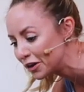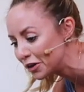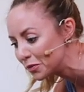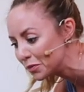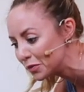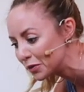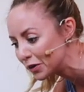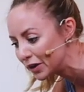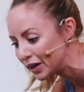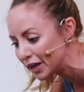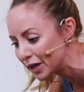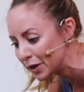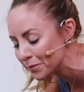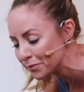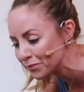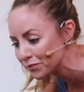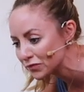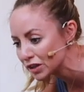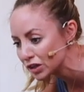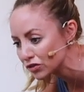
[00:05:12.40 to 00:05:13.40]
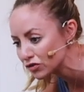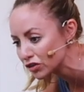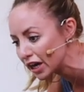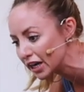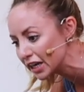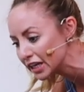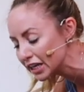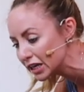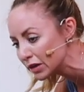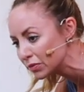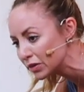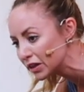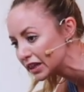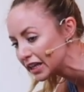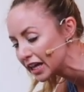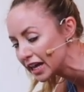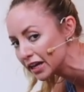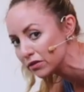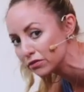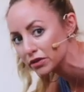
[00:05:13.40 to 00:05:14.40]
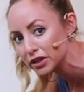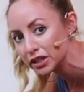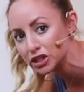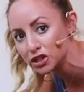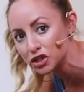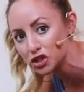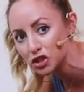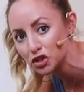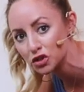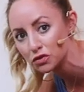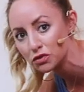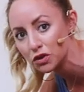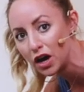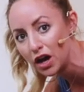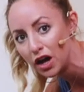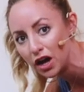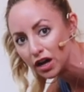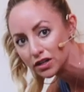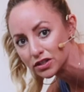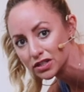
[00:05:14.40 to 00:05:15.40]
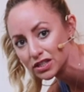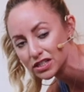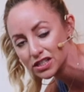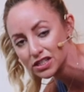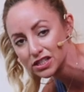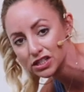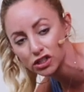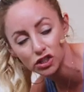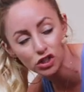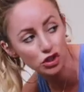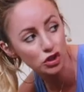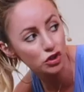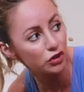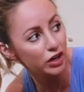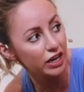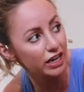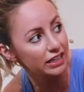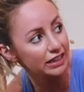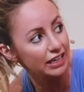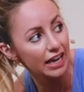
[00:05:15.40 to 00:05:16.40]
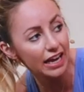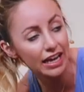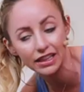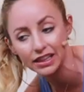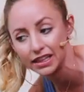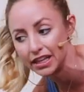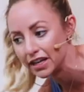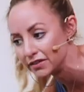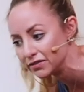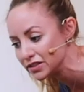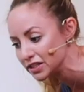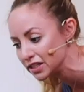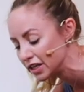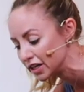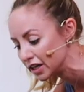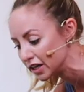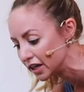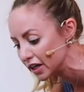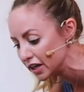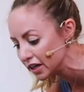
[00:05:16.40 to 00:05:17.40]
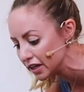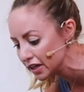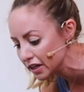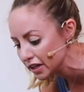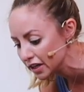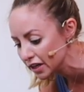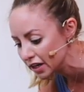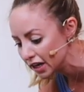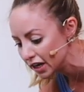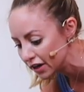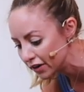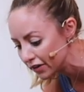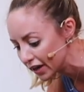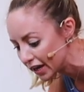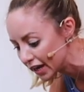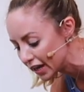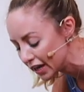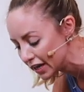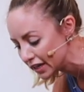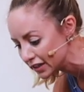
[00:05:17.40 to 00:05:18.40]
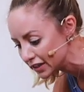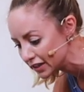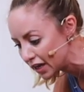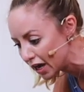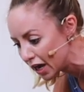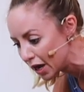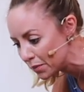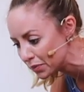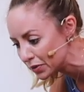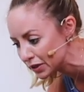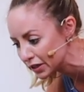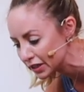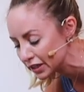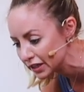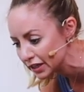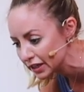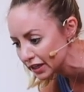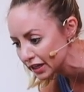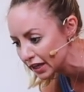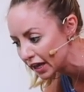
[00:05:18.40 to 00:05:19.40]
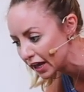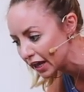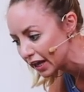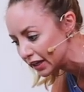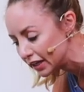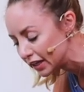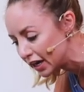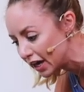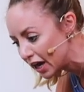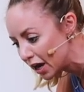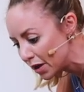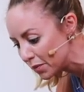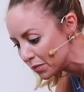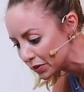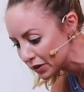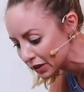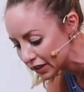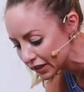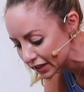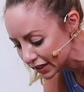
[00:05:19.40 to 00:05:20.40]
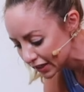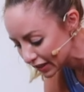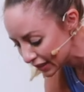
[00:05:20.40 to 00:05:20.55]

oh boy. So try to keep the leg really strong. So this is a straight leg lift here. All right, up and up